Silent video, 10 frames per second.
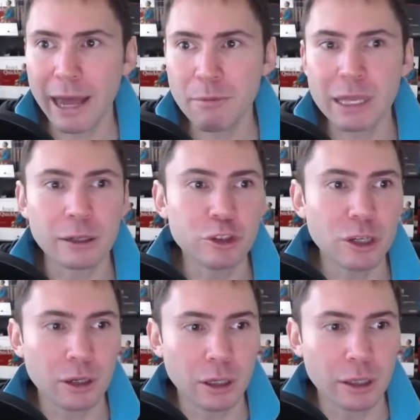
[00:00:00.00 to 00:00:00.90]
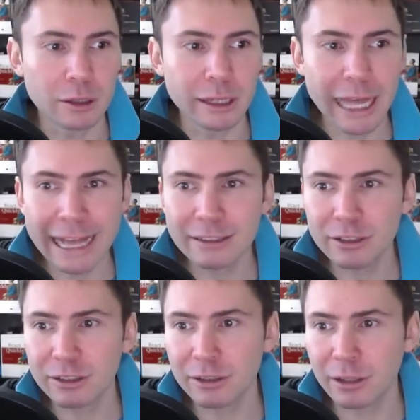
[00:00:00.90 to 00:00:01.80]
I mean? So
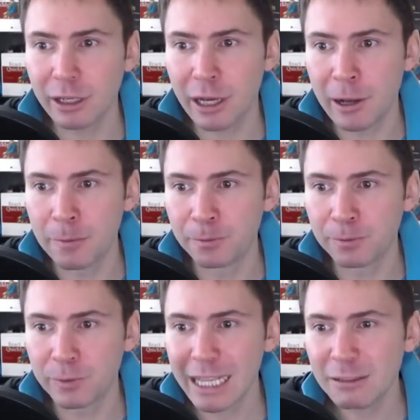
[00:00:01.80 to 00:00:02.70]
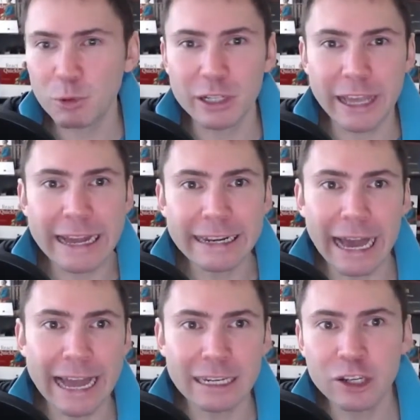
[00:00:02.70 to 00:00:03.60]
let's pretend
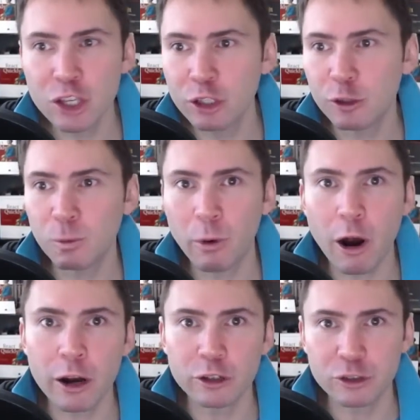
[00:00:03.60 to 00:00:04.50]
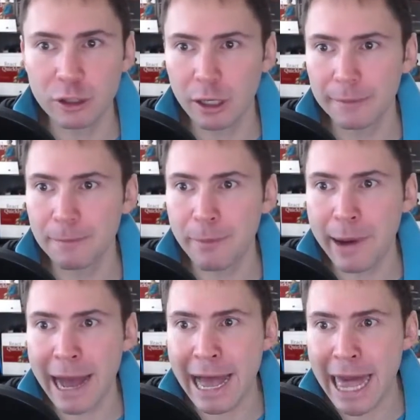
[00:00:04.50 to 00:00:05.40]
I need to parse
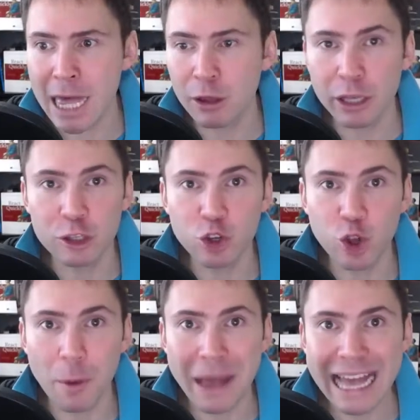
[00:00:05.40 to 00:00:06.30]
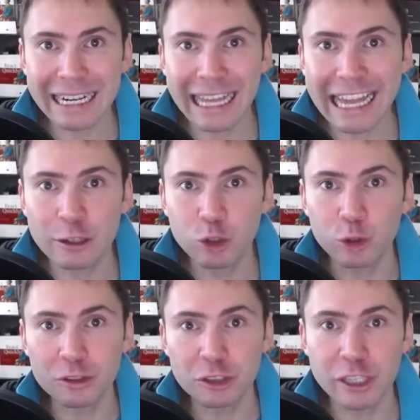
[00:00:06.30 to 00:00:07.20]
my HTML and to
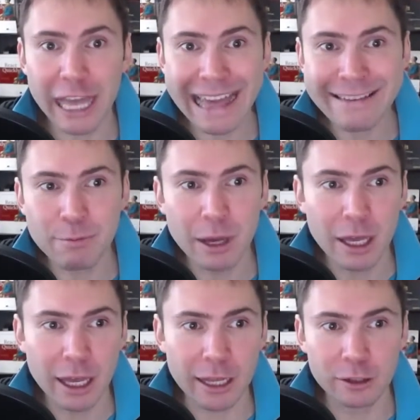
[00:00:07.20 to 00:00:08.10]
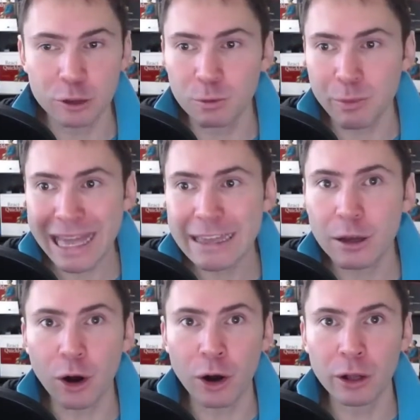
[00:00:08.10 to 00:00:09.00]
escape and to
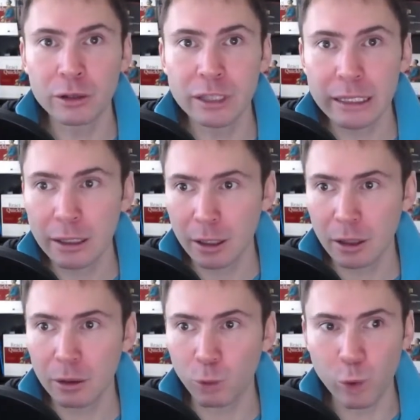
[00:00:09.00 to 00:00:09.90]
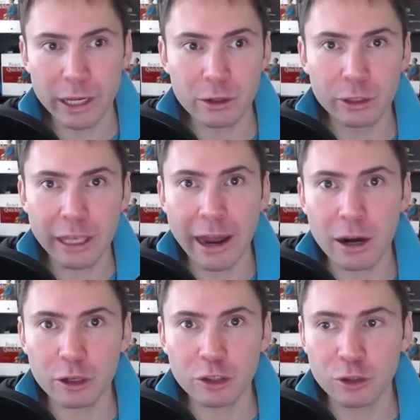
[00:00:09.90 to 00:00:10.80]
make all the weird
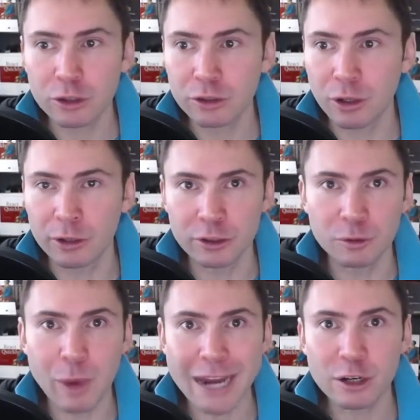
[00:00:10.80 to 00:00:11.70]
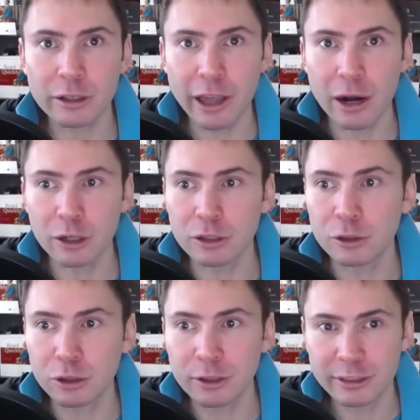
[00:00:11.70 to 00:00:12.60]
characters, all the special
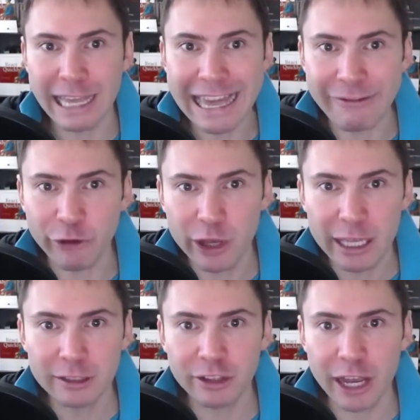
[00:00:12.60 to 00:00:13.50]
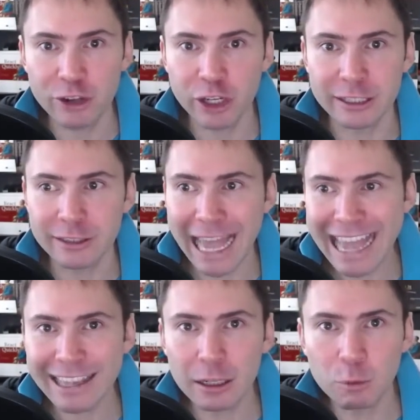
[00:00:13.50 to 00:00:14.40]
characters safe, such as
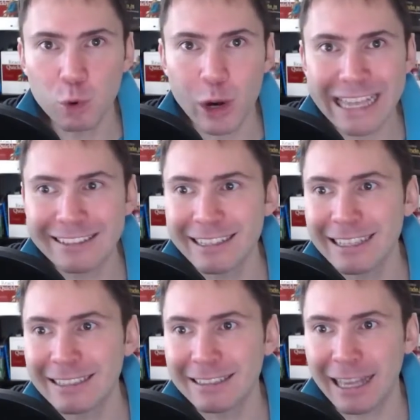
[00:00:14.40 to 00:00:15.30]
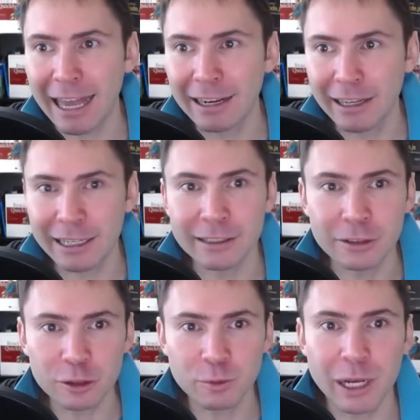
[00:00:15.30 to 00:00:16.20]
angle braces and
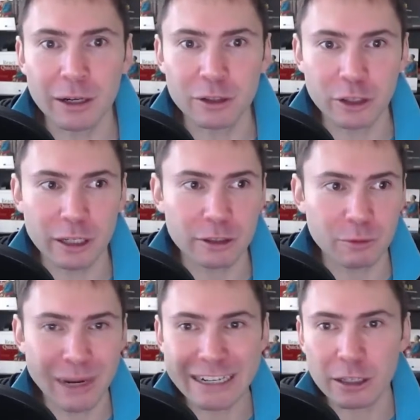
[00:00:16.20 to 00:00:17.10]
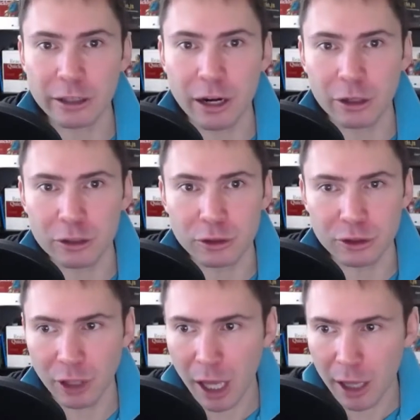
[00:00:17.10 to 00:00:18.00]
other special
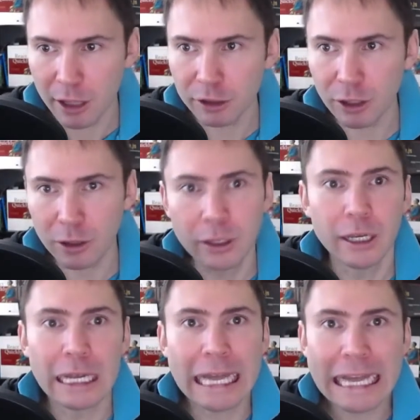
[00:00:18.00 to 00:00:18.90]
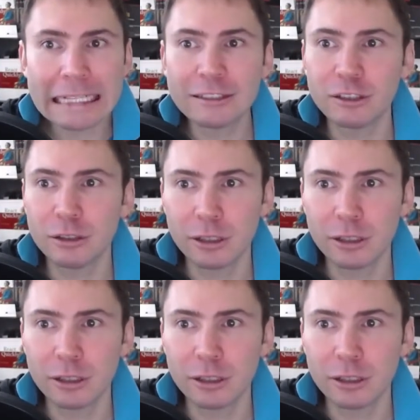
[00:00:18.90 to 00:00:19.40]
characters. So it's